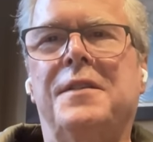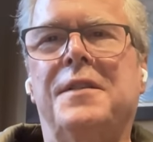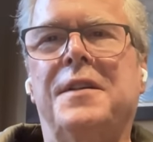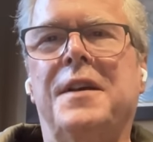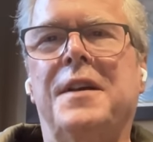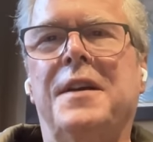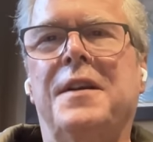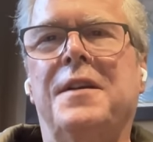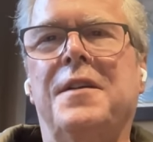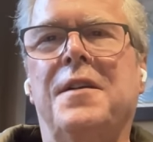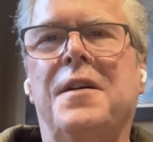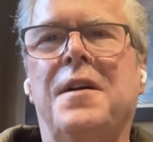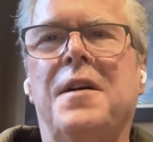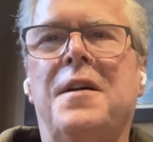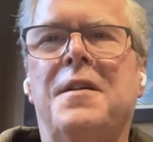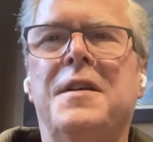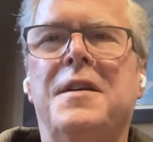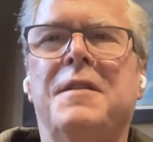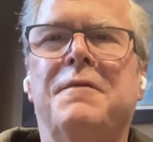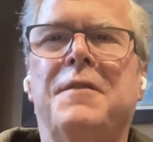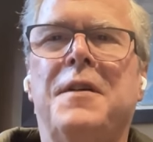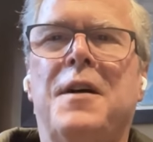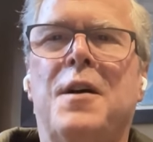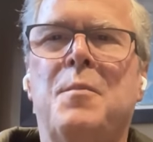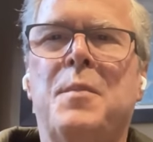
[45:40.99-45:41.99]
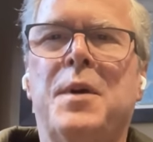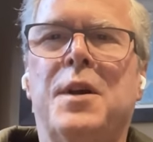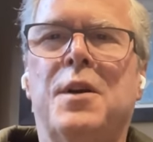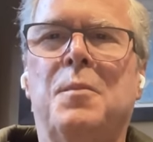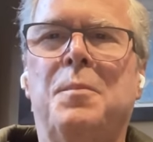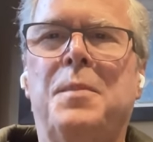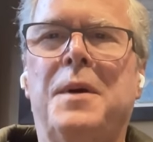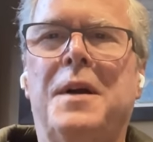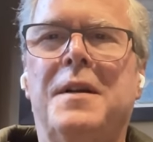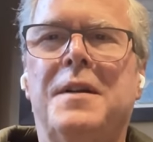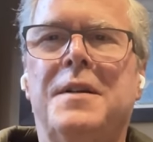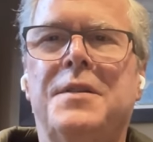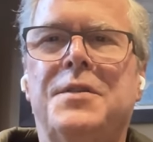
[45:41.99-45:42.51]
I'll take our
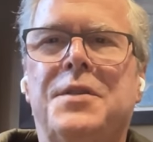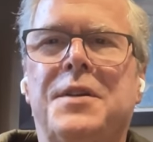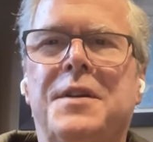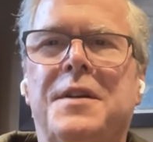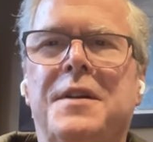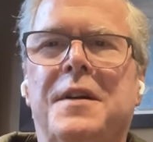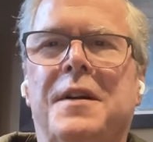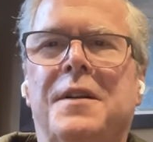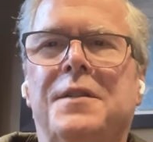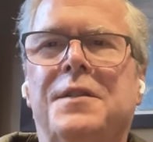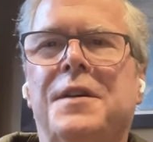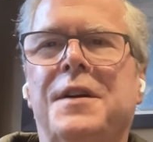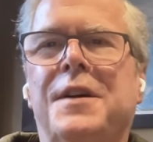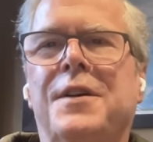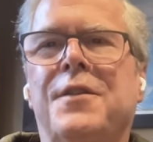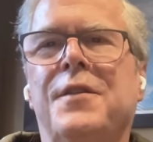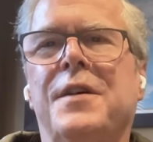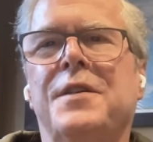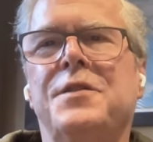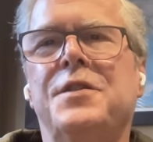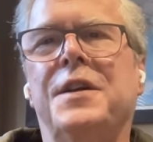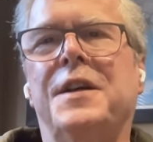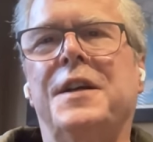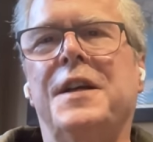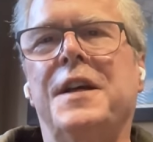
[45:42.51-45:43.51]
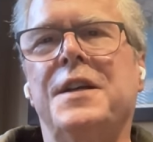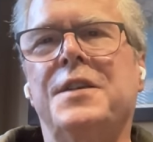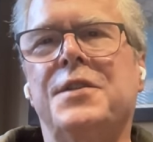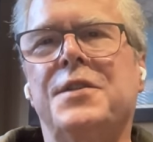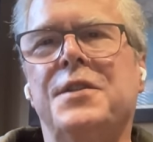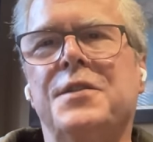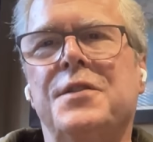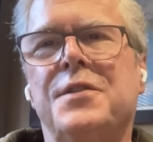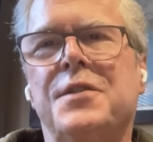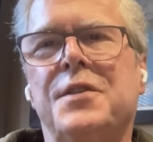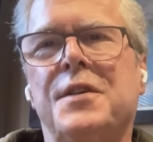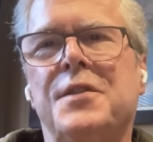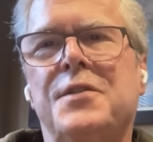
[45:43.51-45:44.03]
environmental policy. I'll take our mm-hmm.
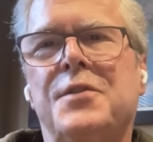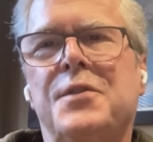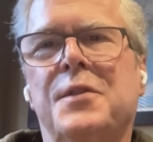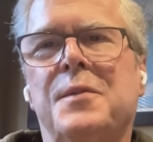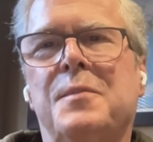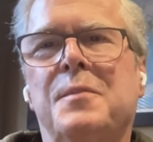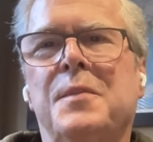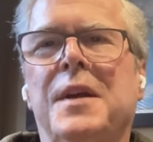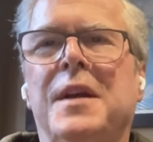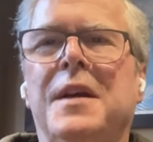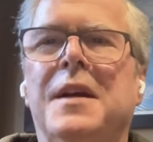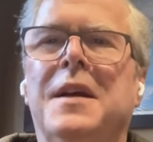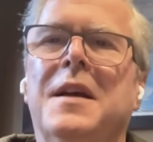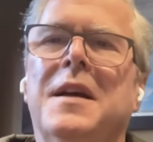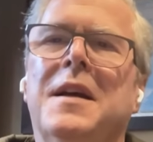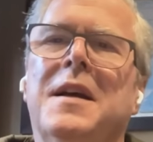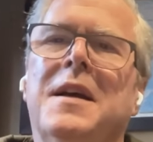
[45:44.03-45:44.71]
education mm-hmm. system.